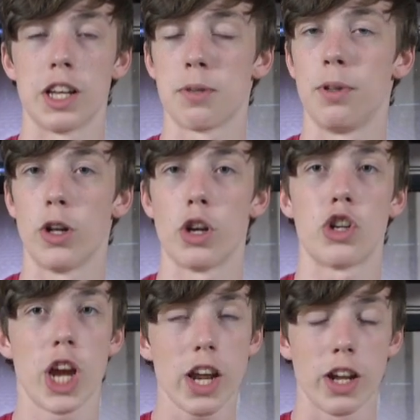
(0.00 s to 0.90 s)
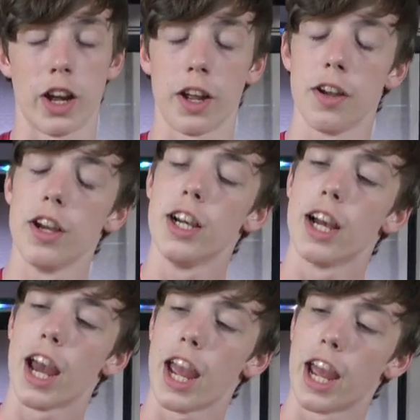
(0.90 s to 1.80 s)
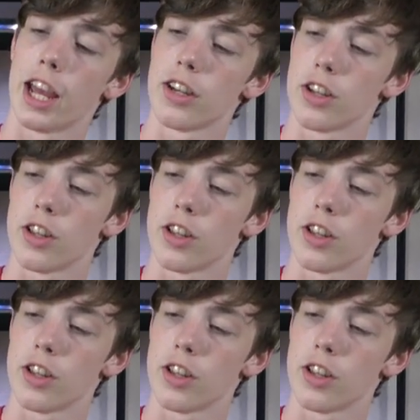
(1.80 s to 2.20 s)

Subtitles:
spilota chainii, and